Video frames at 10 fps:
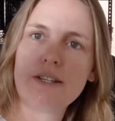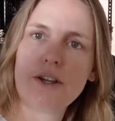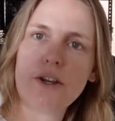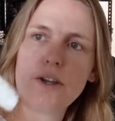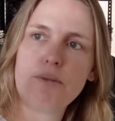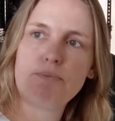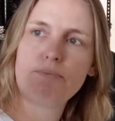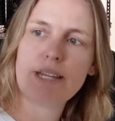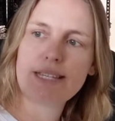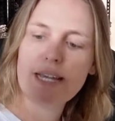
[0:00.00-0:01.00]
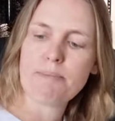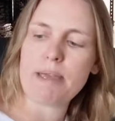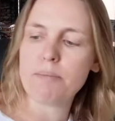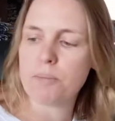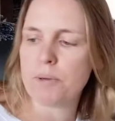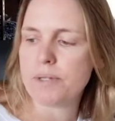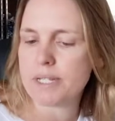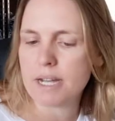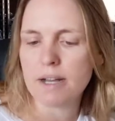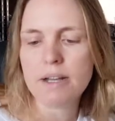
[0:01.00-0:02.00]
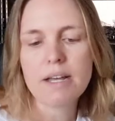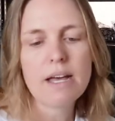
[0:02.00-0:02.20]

So that's our bamboo booster.